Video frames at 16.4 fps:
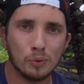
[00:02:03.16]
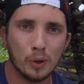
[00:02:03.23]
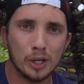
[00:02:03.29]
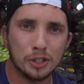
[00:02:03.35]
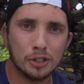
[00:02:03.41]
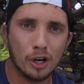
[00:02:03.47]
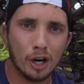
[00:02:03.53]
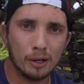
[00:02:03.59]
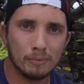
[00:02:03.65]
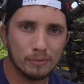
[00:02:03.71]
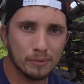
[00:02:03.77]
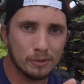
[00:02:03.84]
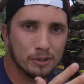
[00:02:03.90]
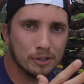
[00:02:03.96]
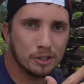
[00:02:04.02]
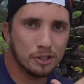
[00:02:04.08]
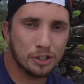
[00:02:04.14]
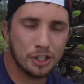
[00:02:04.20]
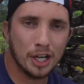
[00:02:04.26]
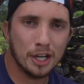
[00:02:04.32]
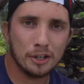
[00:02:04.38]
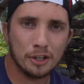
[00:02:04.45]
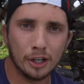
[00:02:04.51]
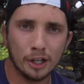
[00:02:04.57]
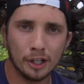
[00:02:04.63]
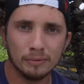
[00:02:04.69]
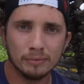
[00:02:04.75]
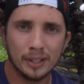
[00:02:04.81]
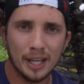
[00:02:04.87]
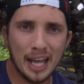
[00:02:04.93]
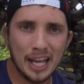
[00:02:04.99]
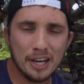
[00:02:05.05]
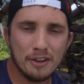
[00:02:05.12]
which are gender,
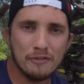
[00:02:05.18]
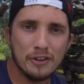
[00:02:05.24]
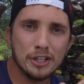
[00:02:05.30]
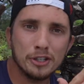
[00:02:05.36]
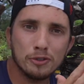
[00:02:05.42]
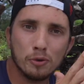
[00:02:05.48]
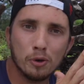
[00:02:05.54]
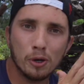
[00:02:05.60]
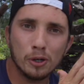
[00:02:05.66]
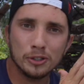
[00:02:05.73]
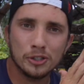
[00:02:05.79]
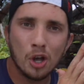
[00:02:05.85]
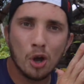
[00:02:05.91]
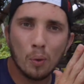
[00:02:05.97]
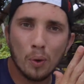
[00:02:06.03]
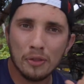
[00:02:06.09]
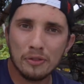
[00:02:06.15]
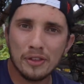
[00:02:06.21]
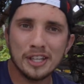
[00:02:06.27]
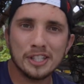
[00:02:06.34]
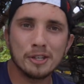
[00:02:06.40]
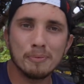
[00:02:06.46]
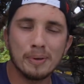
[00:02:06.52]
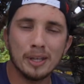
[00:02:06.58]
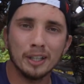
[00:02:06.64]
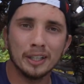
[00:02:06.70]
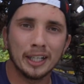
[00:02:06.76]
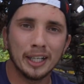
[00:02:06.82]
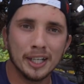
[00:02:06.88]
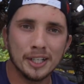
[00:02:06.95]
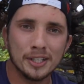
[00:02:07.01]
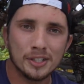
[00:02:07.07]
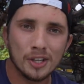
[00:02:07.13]
individuals with
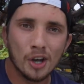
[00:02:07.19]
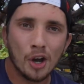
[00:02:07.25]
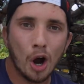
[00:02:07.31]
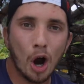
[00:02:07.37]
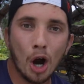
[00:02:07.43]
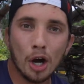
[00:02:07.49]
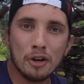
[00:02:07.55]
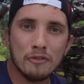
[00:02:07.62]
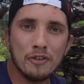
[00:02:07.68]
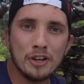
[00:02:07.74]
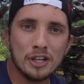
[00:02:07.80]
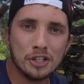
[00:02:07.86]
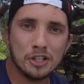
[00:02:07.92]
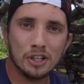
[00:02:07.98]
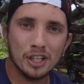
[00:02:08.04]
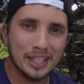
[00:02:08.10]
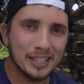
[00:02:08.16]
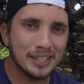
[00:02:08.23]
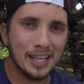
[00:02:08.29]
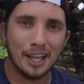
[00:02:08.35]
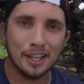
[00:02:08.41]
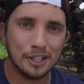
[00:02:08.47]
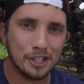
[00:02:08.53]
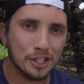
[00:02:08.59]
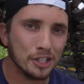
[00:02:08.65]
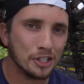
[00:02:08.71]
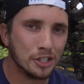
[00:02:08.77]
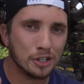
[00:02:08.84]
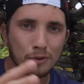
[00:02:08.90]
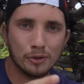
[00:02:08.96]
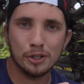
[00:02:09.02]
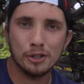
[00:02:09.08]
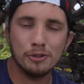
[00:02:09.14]
disabilities, artificial intelligence and
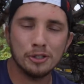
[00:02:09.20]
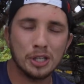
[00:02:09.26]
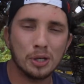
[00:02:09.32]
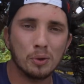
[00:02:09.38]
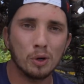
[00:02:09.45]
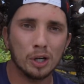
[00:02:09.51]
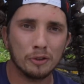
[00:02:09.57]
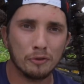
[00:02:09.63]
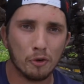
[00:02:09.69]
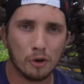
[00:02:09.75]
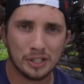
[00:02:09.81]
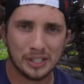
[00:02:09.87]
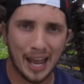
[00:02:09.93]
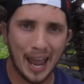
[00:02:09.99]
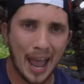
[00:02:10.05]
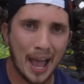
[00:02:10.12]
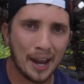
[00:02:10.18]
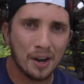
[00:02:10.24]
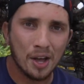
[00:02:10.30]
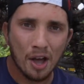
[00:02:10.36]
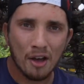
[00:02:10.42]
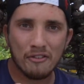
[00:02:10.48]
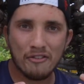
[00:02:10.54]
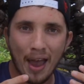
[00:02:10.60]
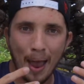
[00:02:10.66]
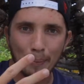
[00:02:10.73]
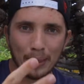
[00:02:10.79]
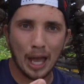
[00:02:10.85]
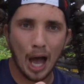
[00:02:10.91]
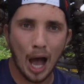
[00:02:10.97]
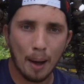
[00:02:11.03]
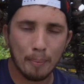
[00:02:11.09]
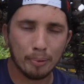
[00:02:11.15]
reducing workforce, and family
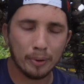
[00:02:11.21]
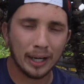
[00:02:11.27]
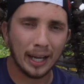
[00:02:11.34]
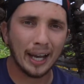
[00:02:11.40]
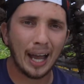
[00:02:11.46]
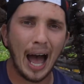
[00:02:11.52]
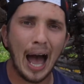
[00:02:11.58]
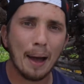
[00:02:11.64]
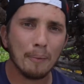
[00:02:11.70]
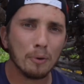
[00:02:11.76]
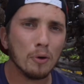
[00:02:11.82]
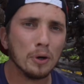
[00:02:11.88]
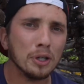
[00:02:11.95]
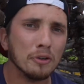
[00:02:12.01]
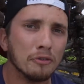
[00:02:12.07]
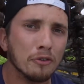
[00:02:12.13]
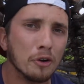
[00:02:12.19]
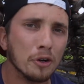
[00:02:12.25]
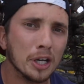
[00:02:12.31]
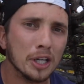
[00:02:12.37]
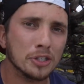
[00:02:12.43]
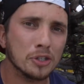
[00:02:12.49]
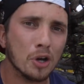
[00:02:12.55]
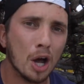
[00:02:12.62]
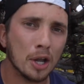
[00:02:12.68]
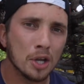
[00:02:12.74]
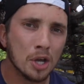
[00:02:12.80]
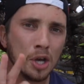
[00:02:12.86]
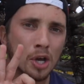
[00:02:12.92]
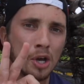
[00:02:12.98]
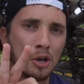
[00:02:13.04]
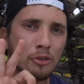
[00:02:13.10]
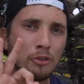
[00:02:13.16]
upbringing, I'm going to focus on
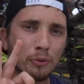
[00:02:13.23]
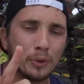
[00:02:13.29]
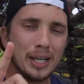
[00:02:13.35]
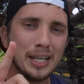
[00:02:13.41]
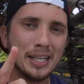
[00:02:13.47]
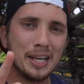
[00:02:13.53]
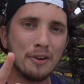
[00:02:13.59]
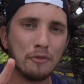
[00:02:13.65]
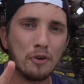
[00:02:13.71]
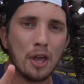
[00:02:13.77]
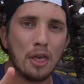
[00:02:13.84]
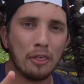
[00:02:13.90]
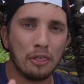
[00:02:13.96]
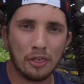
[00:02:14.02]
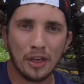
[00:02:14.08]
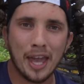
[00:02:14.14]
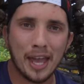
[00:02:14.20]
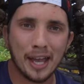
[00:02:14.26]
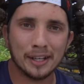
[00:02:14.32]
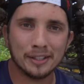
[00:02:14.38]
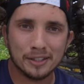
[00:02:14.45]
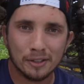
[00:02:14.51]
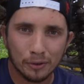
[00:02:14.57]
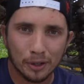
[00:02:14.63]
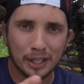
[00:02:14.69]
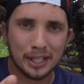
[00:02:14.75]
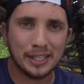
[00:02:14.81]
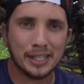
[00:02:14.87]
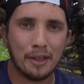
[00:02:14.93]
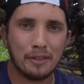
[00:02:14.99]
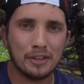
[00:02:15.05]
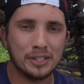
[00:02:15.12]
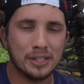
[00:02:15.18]
3 different things to really
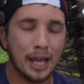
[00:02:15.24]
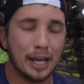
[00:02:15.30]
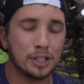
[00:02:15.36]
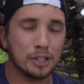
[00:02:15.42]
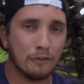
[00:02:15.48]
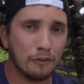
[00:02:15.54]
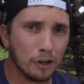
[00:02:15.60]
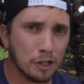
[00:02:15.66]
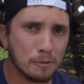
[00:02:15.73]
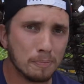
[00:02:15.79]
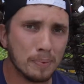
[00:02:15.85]
set the stage. The first